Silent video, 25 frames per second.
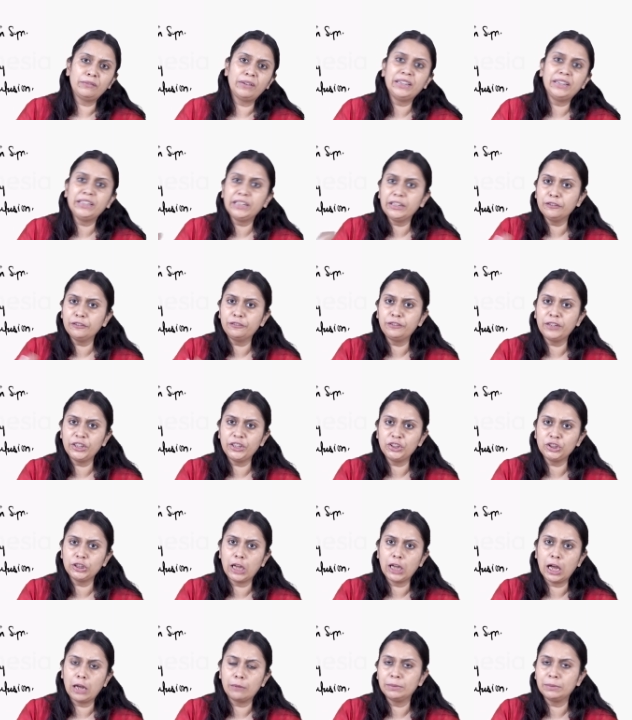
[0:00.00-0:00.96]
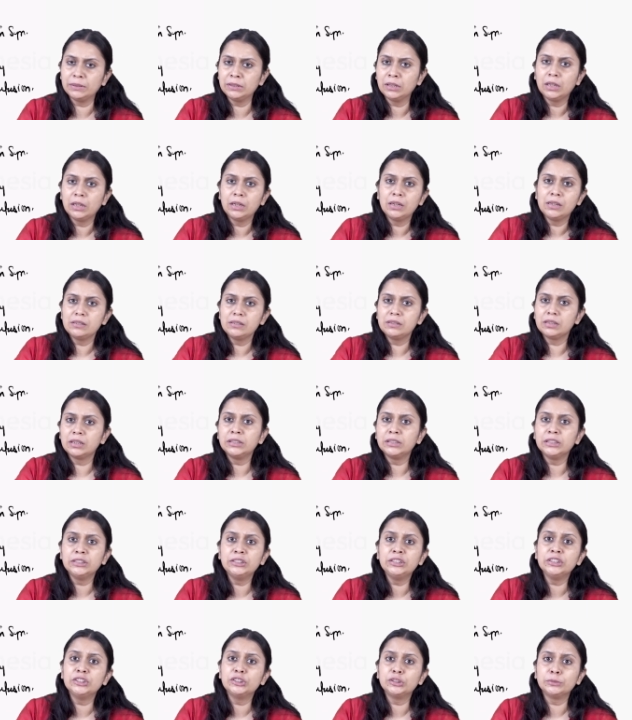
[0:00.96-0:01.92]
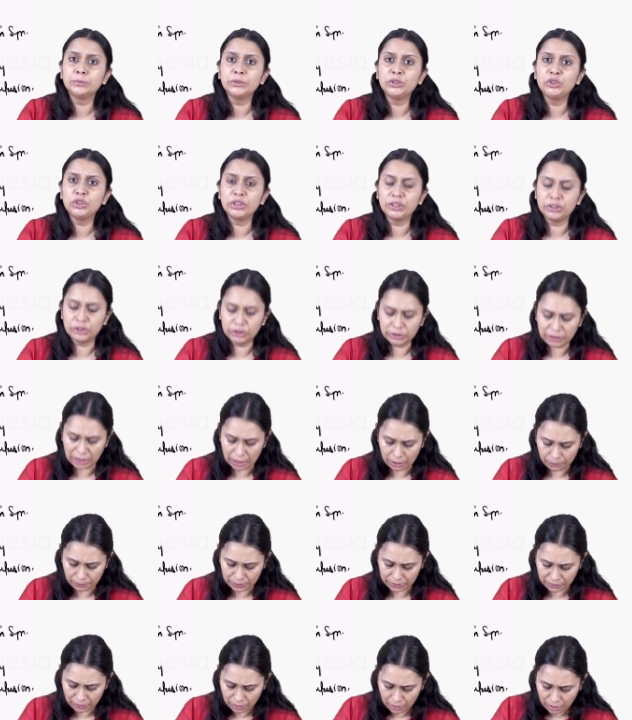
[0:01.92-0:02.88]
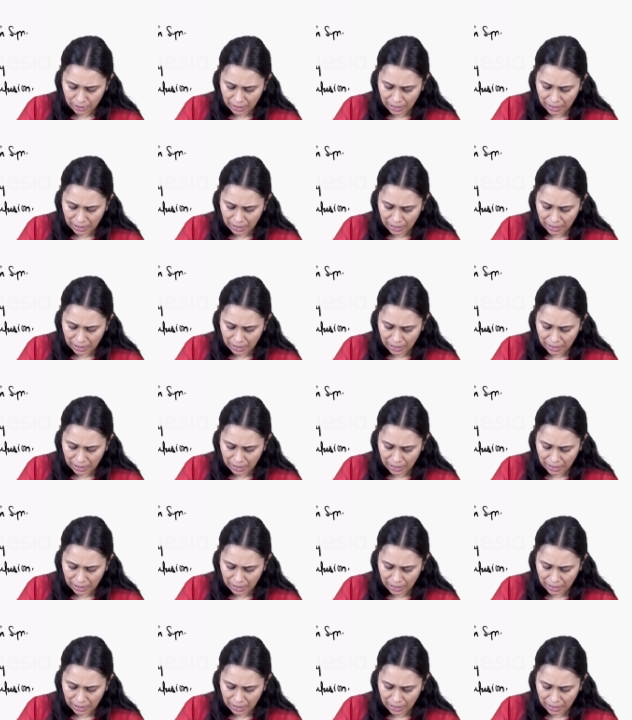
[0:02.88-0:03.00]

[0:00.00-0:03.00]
When deflation happens, certain systemic changes happen,